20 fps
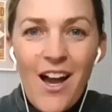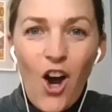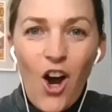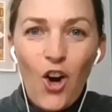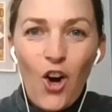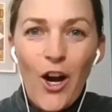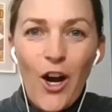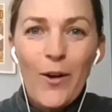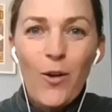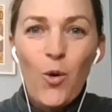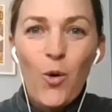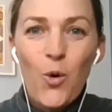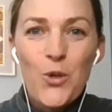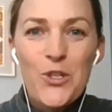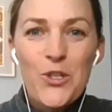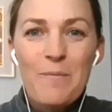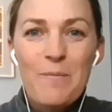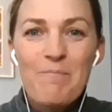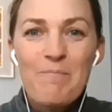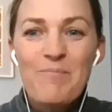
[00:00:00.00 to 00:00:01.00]
All right,
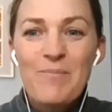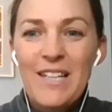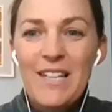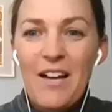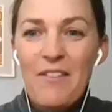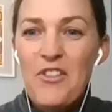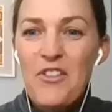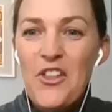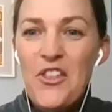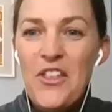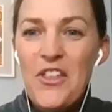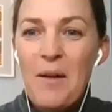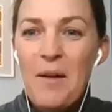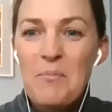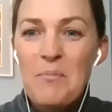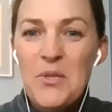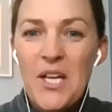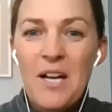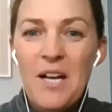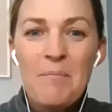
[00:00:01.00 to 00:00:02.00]
awesome. Love the
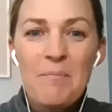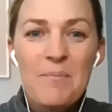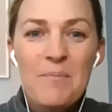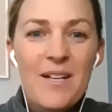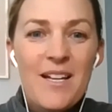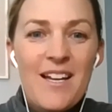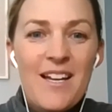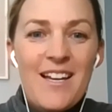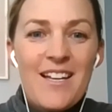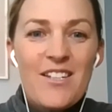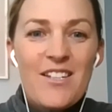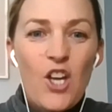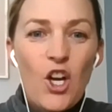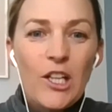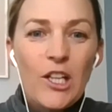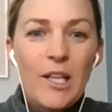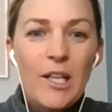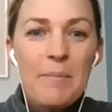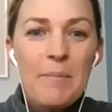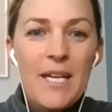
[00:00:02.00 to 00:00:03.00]
thumbs up. So
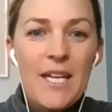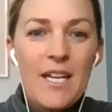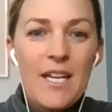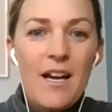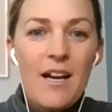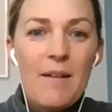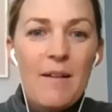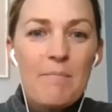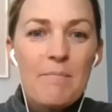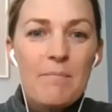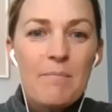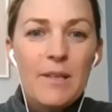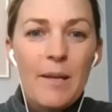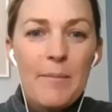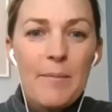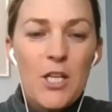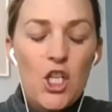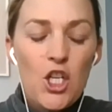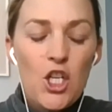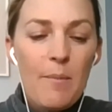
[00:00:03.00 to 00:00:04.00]
let me
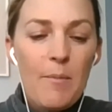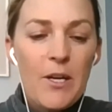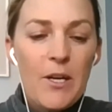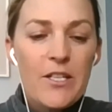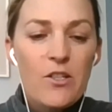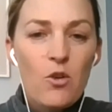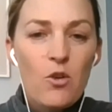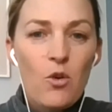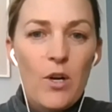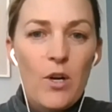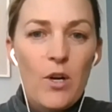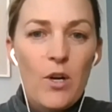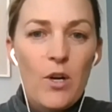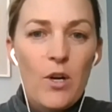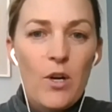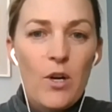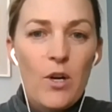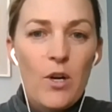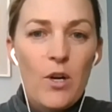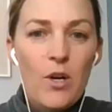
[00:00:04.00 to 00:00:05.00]
share my screen
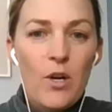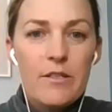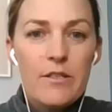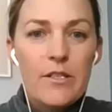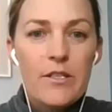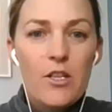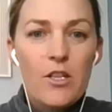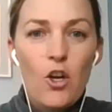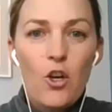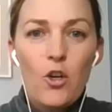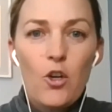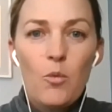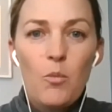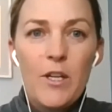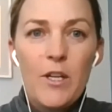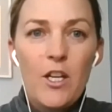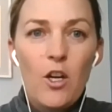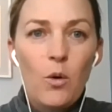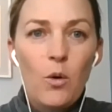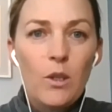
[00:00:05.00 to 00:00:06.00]
and just
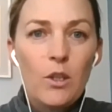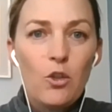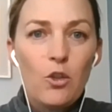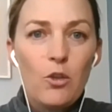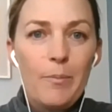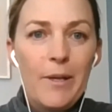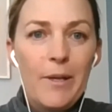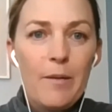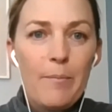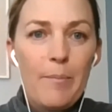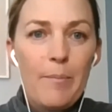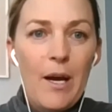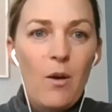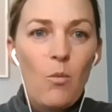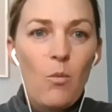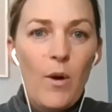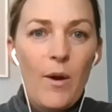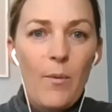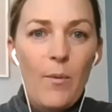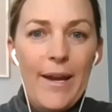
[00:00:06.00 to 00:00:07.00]
so we know a little bit
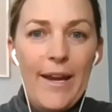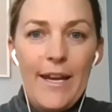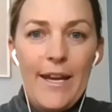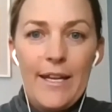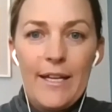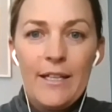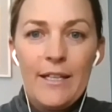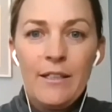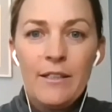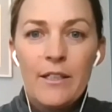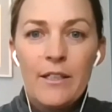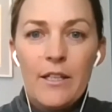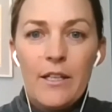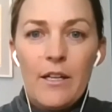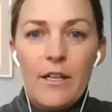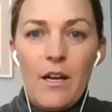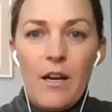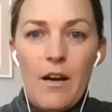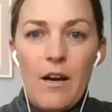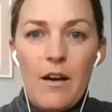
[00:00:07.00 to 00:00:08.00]
about where we're heading
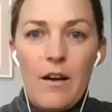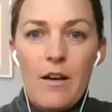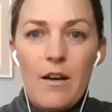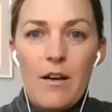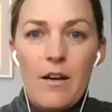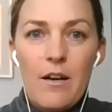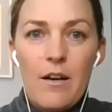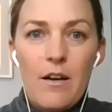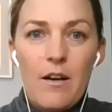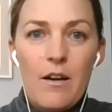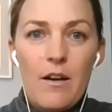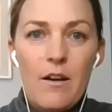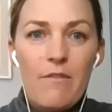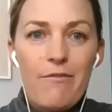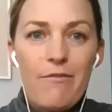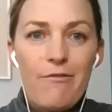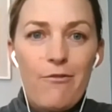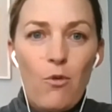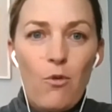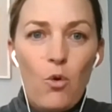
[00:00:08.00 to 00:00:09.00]

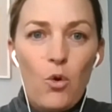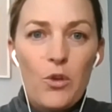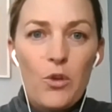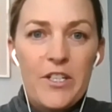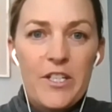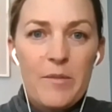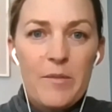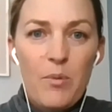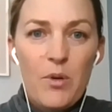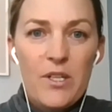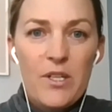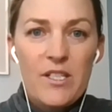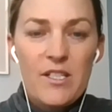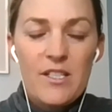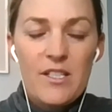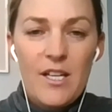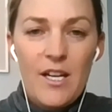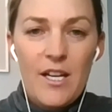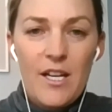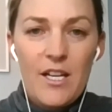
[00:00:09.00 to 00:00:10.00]
for this
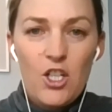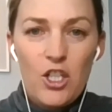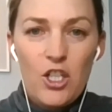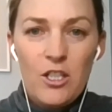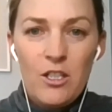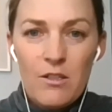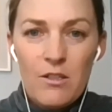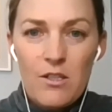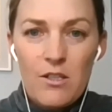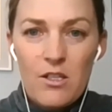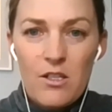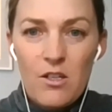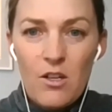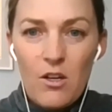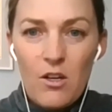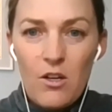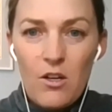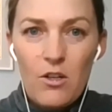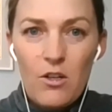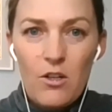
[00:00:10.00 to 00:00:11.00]
presentation.
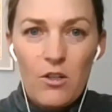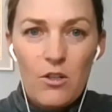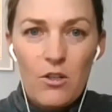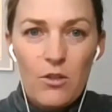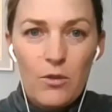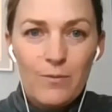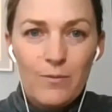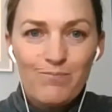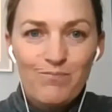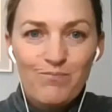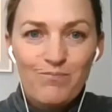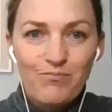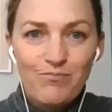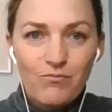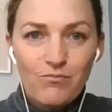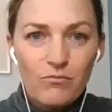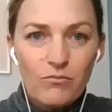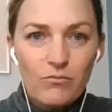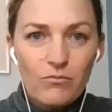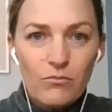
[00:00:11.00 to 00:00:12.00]
So
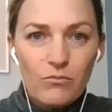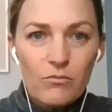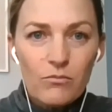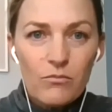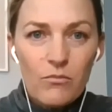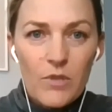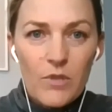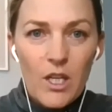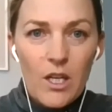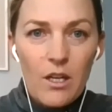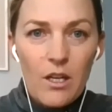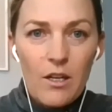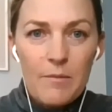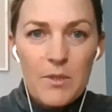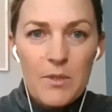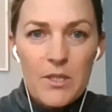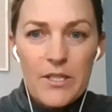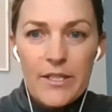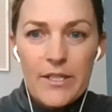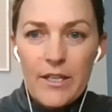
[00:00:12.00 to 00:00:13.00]
I'm
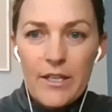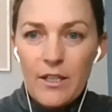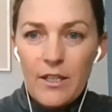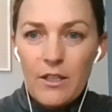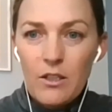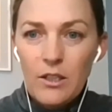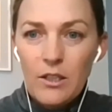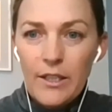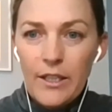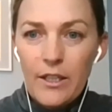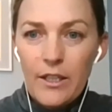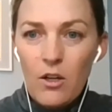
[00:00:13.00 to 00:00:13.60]
just going to click